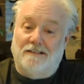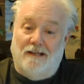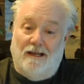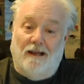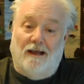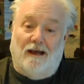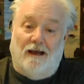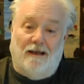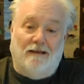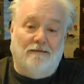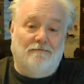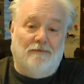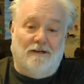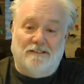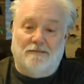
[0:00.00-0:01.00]
day I
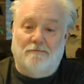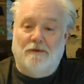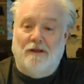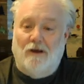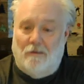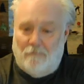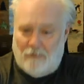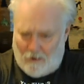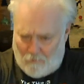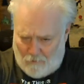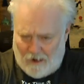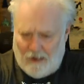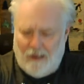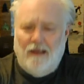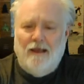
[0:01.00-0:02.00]
must be on my
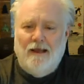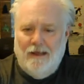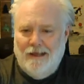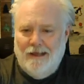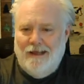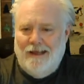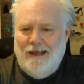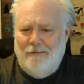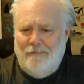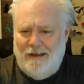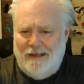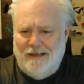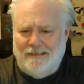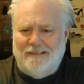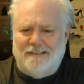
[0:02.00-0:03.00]
way,
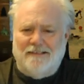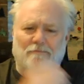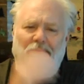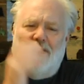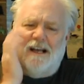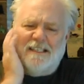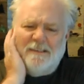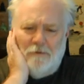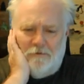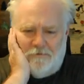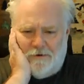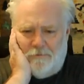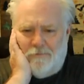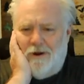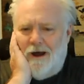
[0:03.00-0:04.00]
because it's impossible
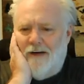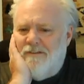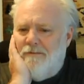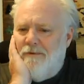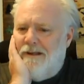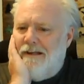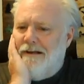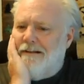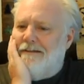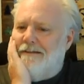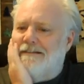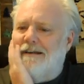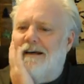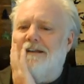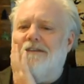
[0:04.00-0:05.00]
for a prophet to be killed
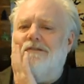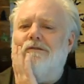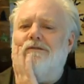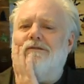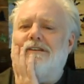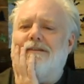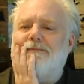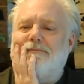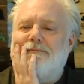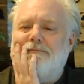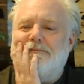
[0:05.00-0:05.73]
outside of Jerusalem.